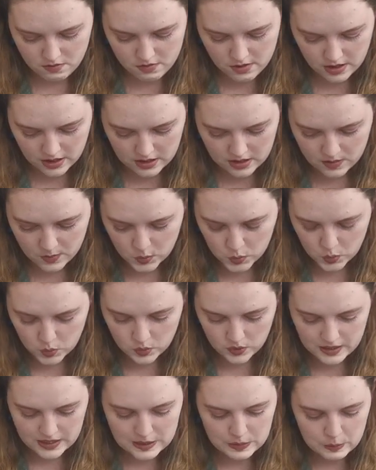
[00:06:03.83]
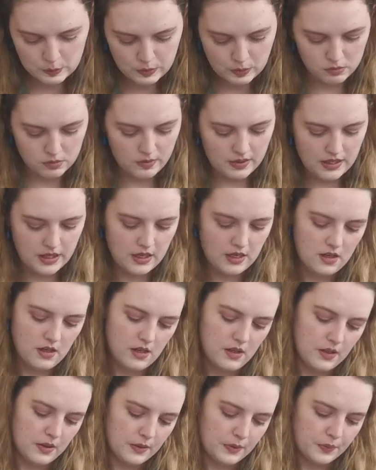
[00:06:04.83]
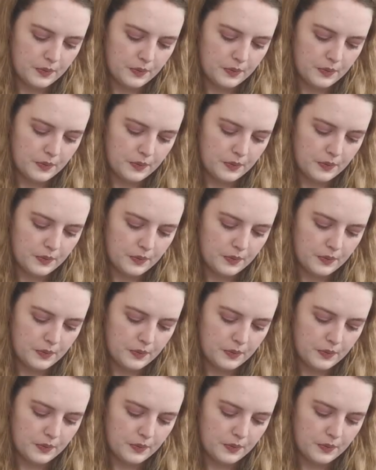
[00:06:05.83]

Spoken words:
Really small. This probably,